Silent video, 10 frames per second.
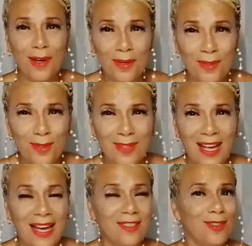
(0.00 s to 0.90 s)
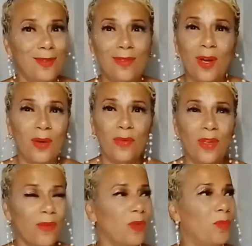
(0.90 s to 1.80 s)
know, you guys, you know
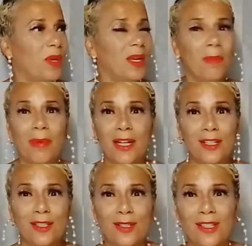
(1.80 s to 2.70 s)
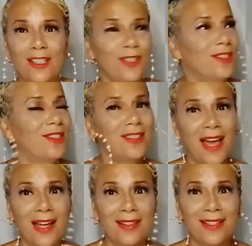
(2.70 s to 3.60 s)
they're the peanut butter to your
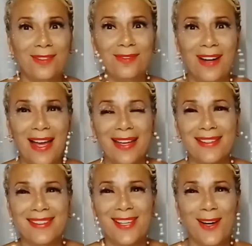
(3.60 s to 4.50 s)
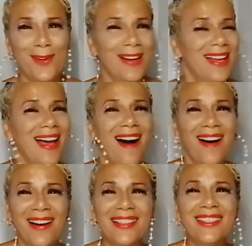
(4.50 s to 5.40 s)
jelly, right? So
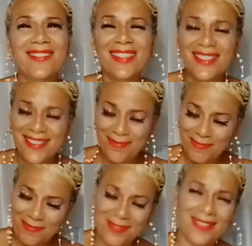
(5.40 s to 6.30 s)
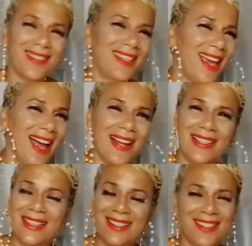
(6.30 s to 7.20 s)
all of the
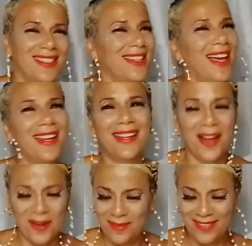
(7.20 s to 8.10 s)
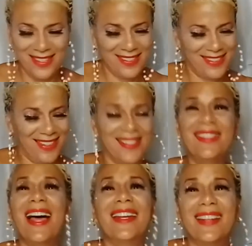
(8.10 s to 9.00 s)
yeah, just let it go. Just just
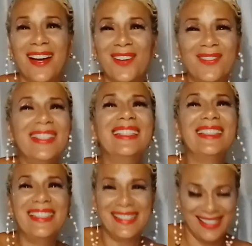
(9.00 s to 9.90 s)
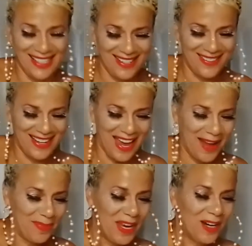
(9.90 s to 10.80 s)
let it go. Release it,
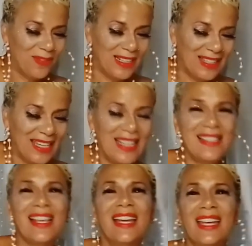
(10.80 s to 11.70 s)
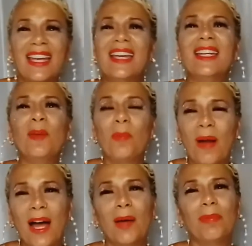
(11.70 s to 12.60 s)
okay? Release any
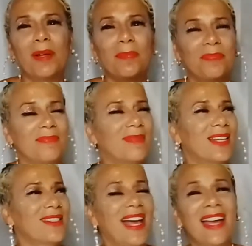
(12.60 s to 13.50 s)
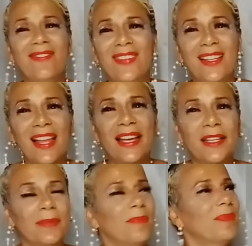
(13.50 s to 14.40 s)
problem because I feel like